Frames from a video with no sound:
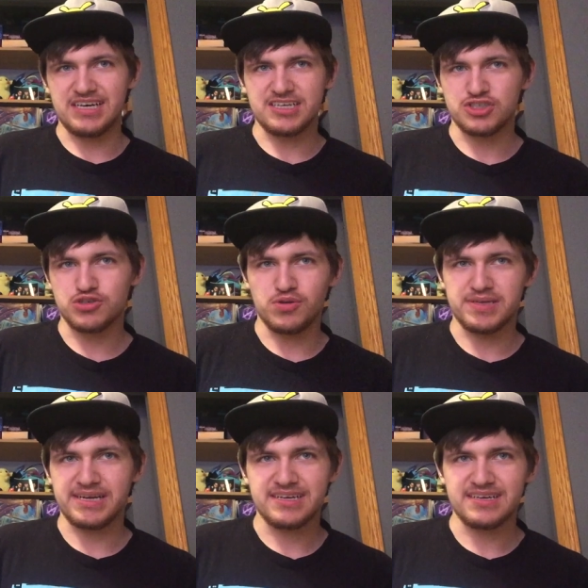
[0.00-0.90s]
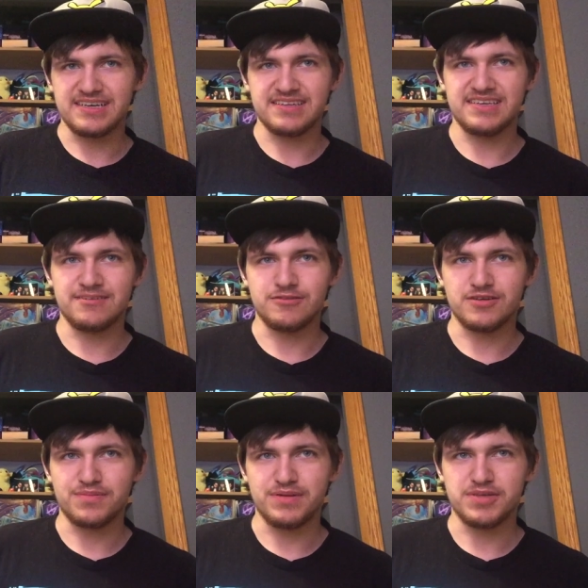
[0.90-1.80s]
control deck kind of thing
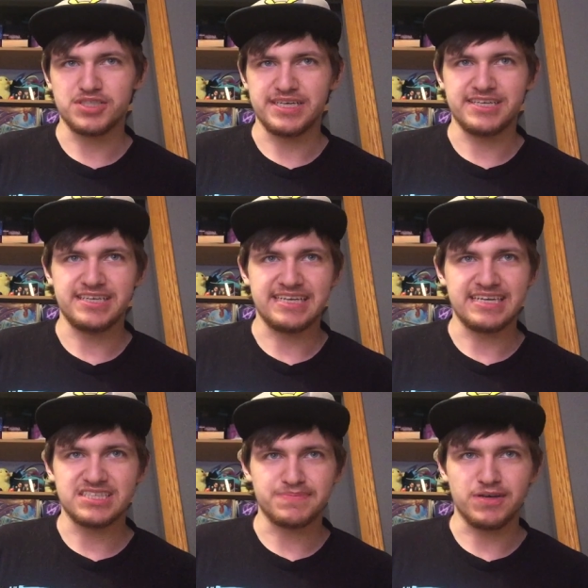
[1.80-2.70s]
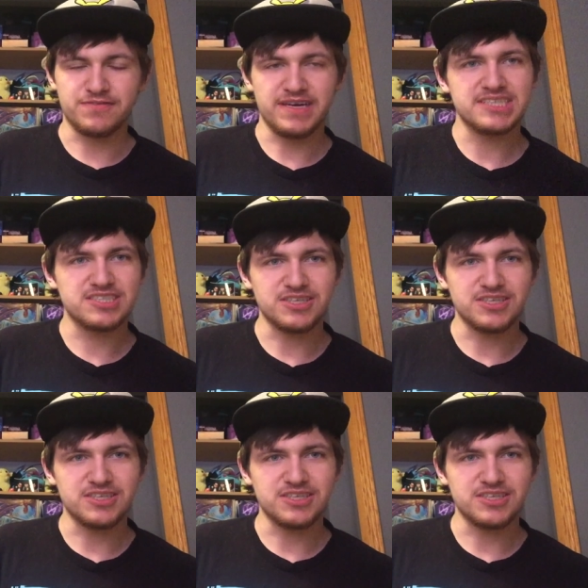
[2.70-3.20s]
where pretty much they can negate spell effects.